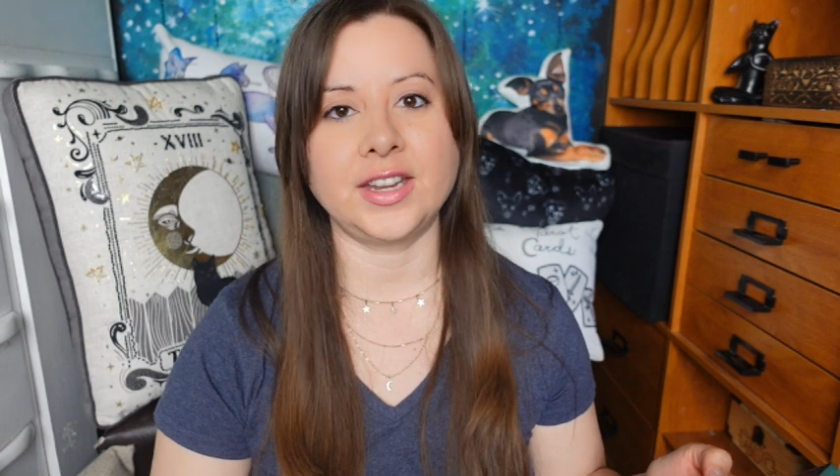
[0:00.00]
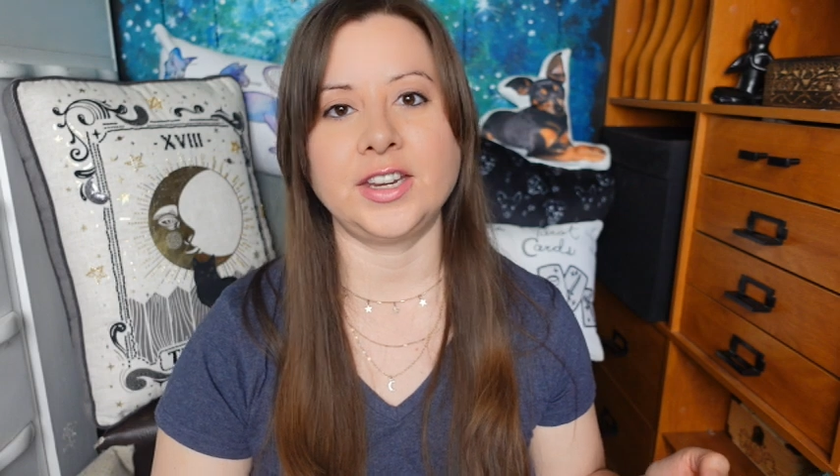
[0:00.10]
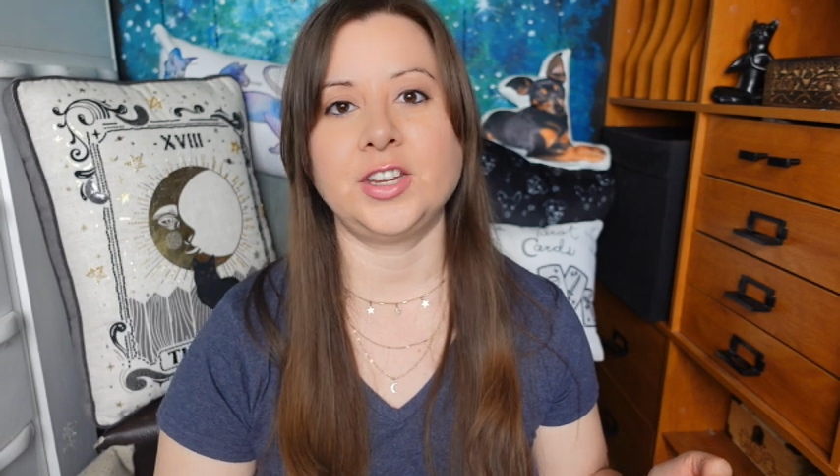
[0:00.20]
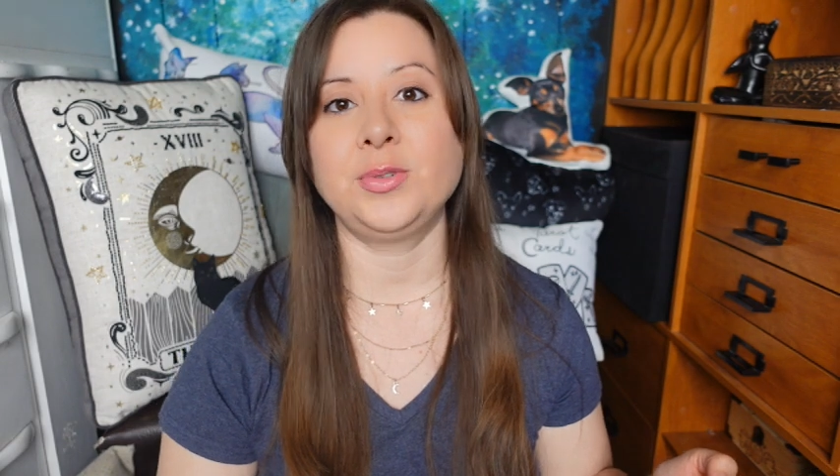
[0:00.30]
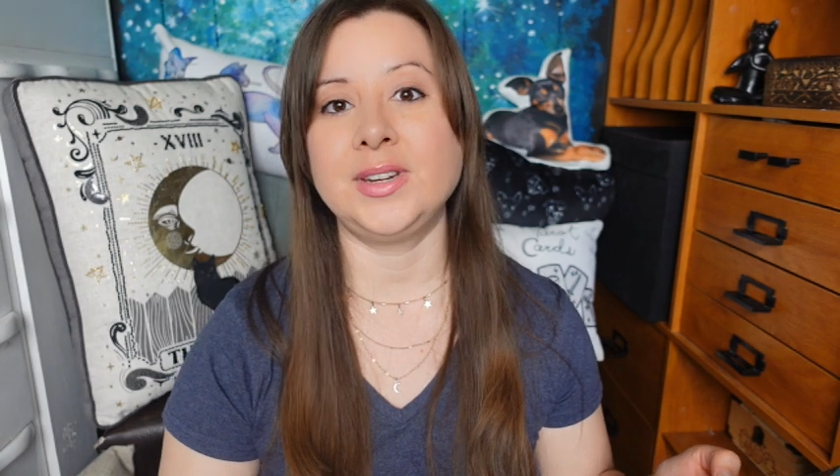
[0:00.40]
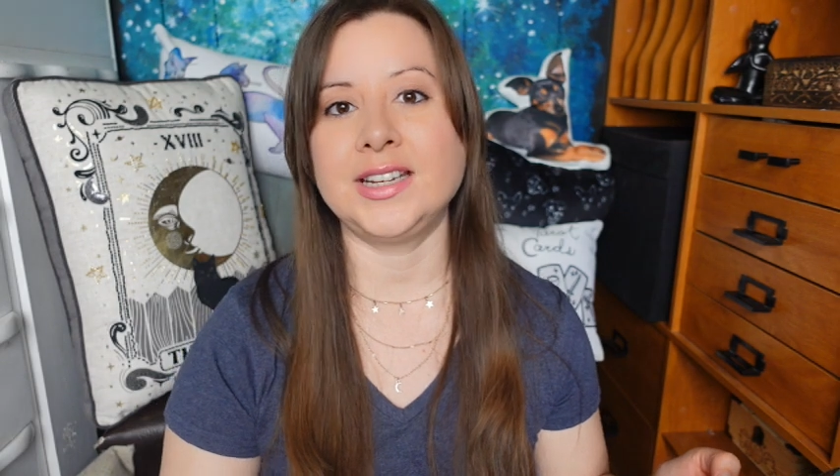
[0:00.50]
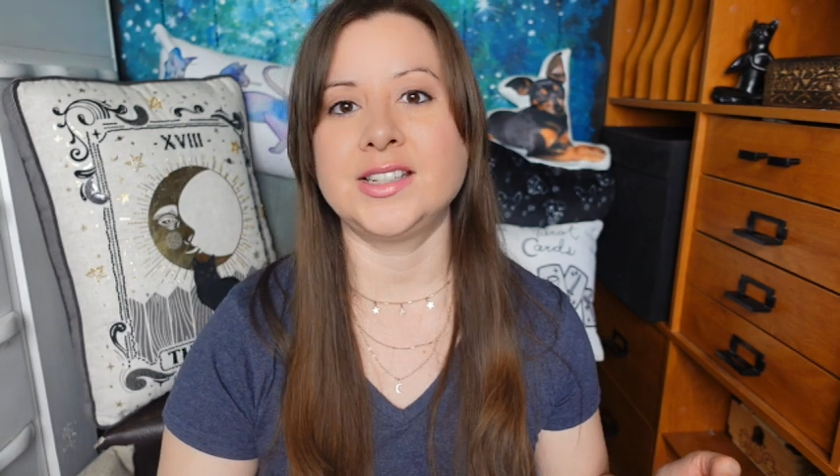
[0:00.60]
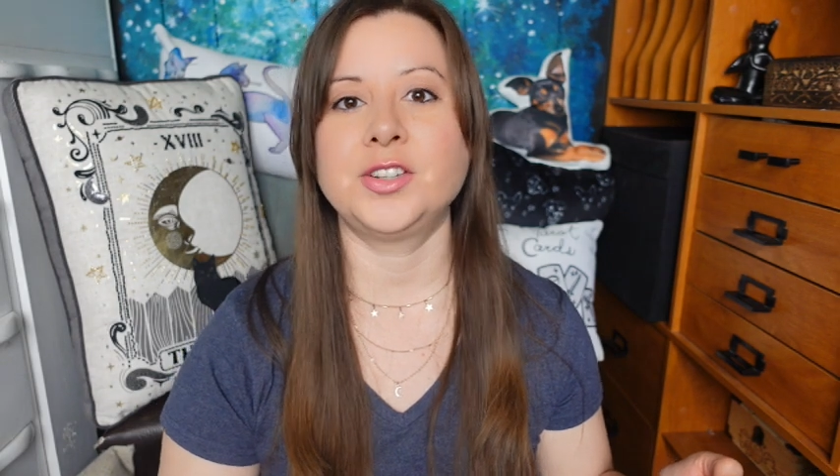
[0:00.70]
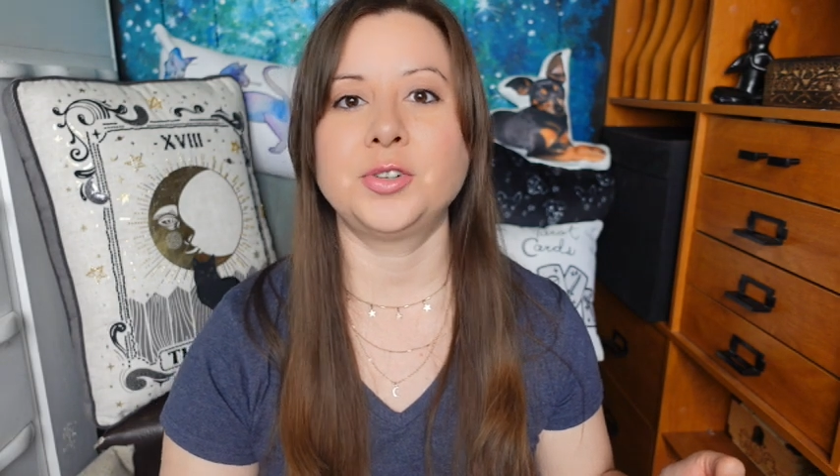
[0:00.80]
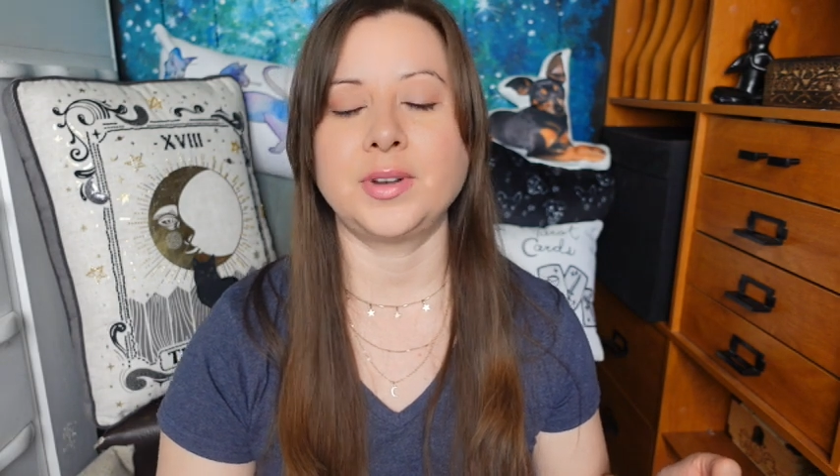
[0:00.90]
You need
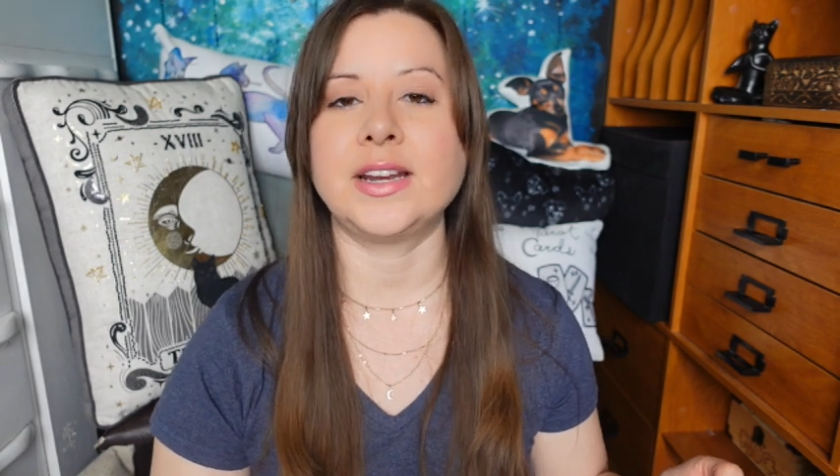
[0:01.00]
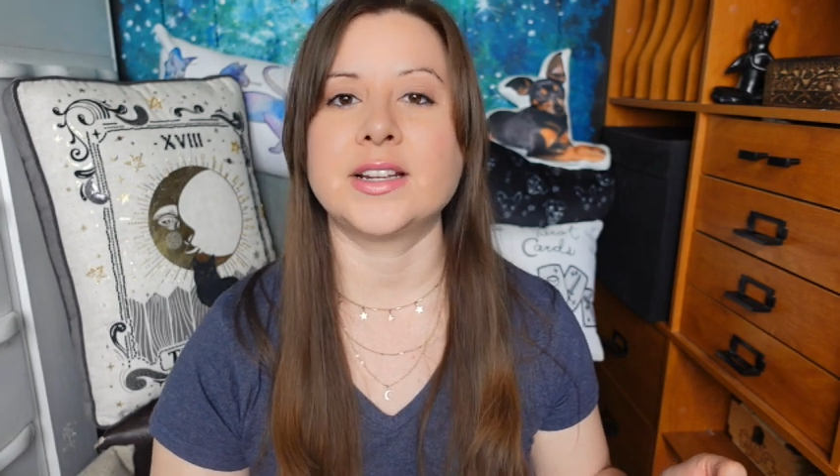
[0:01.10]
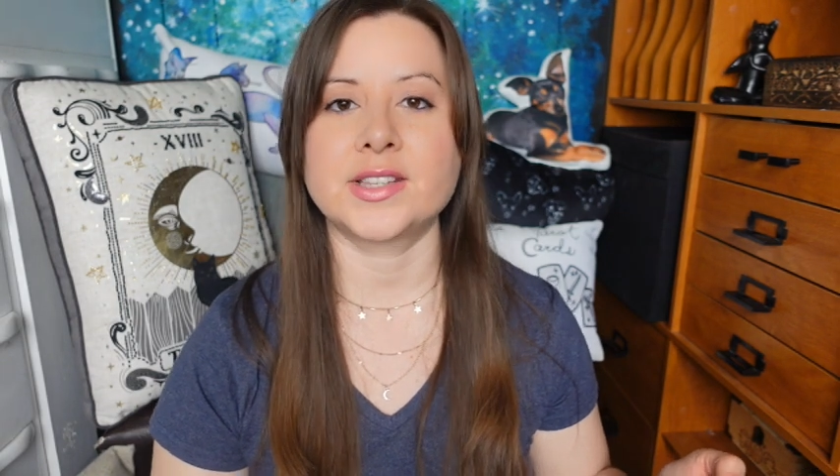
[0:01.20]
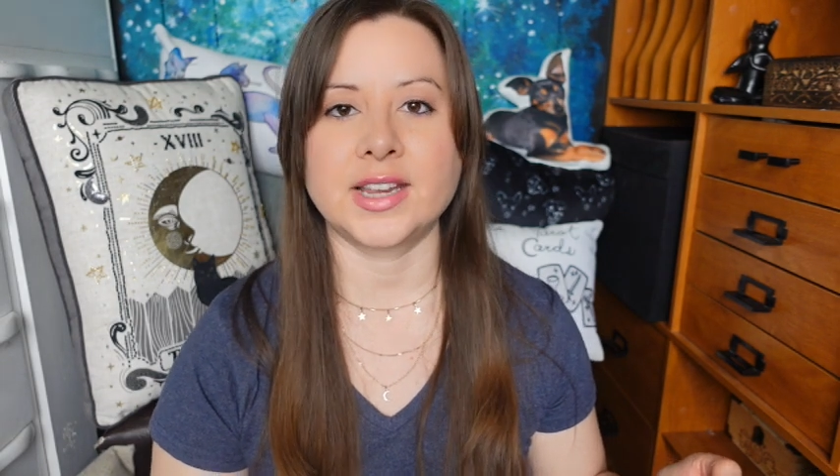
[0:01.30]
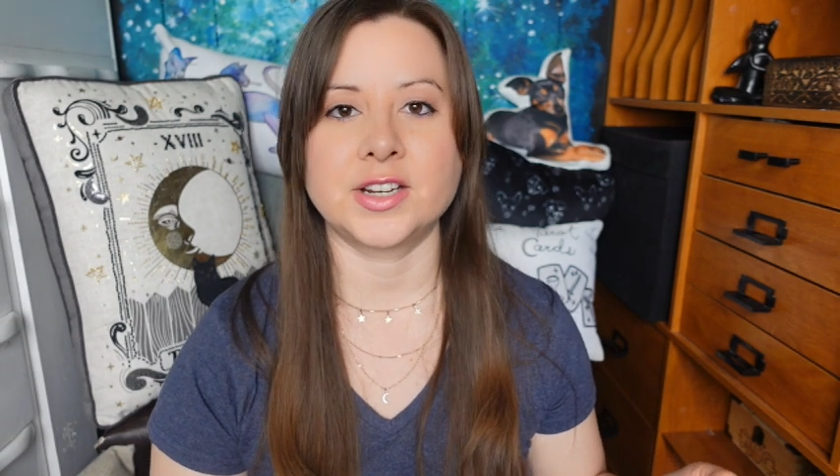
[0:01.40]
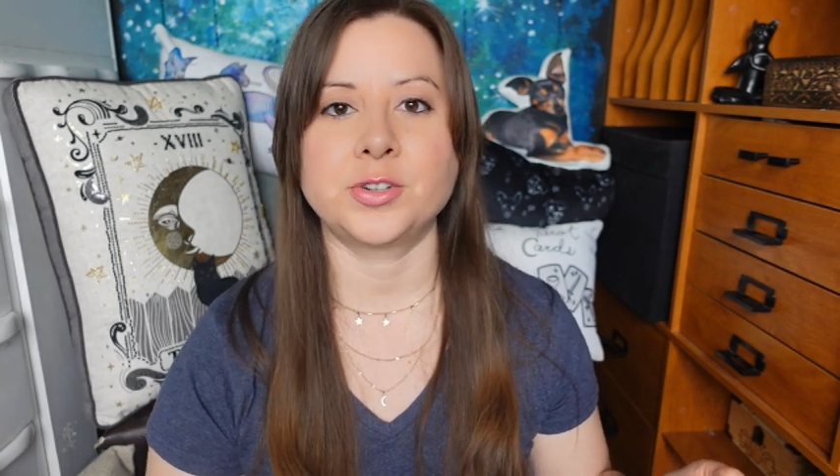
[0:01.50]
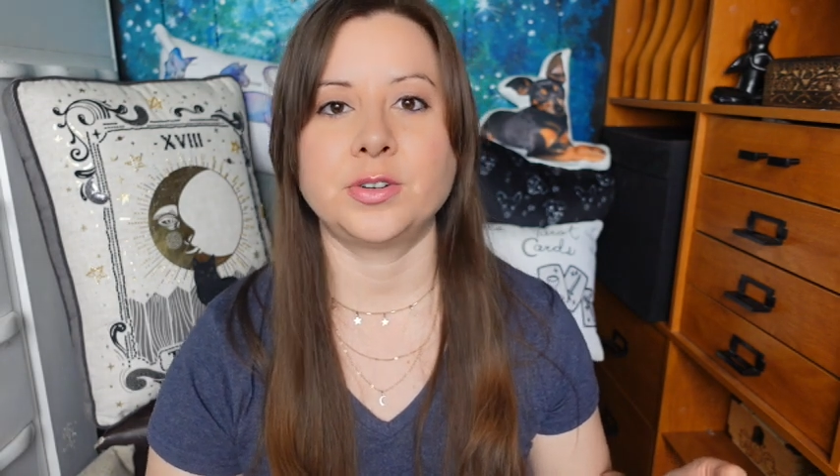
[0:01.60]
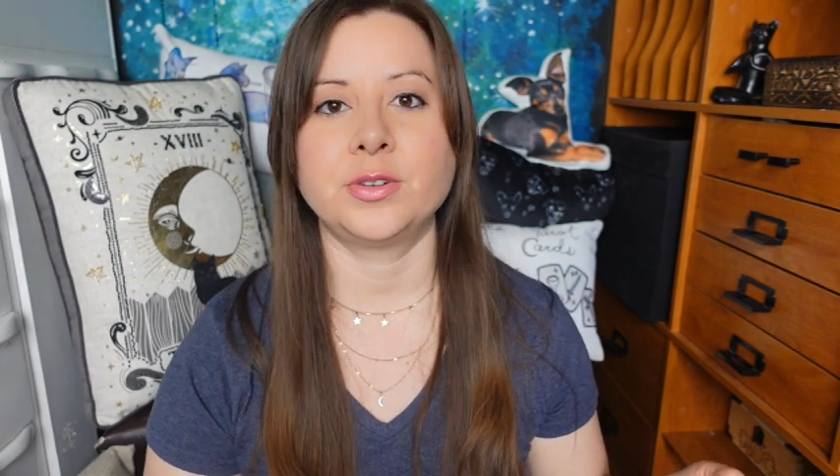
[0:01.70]
to create a schedule,